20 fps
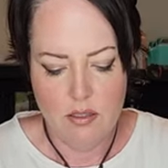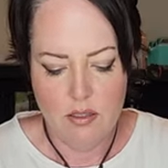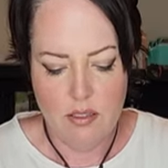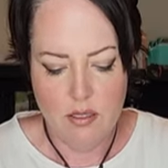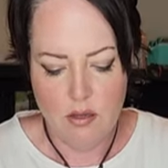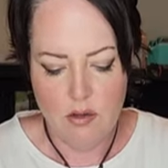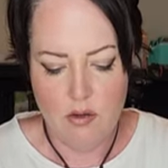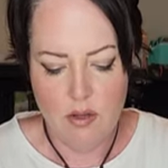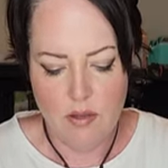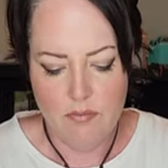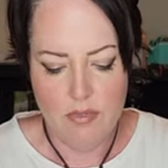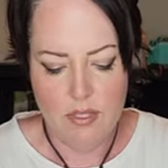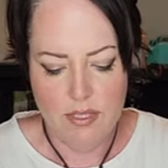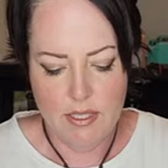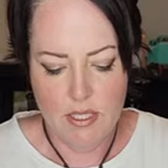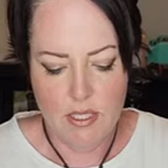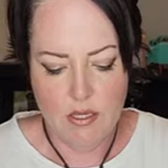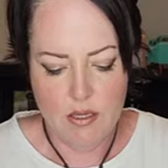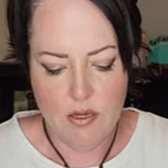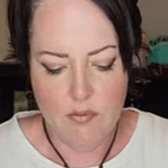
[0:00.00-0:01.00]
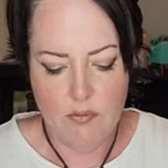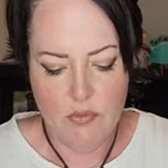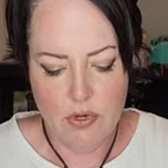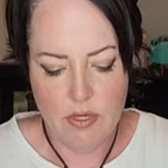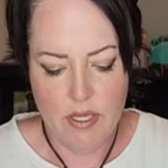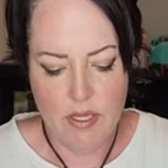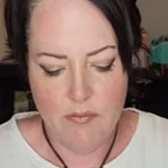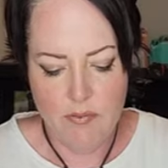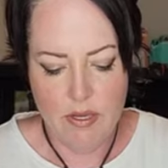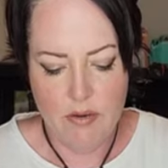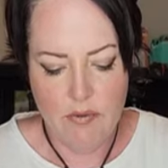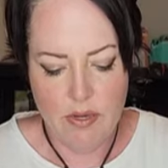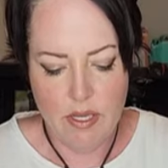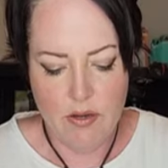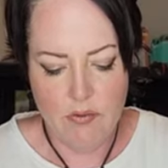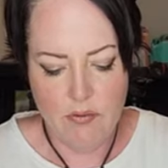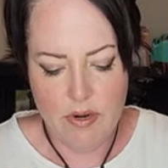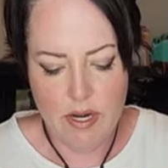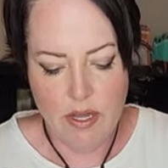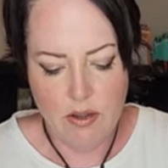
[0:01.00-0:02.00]
So I'm just gonna, murky my way
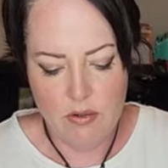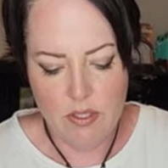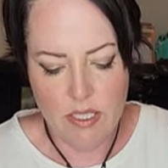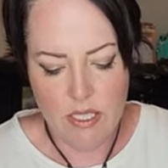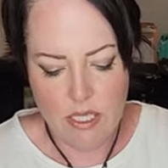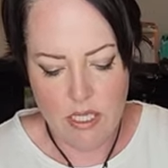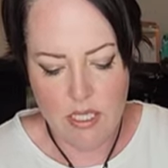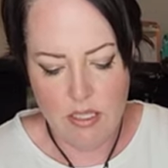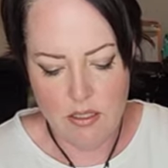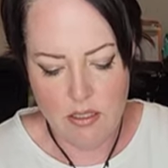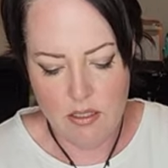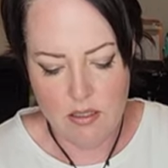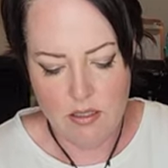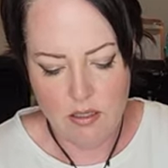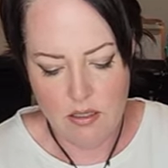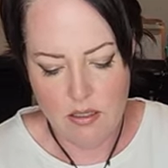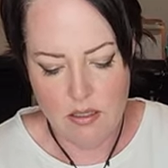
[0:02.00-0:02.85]
around it.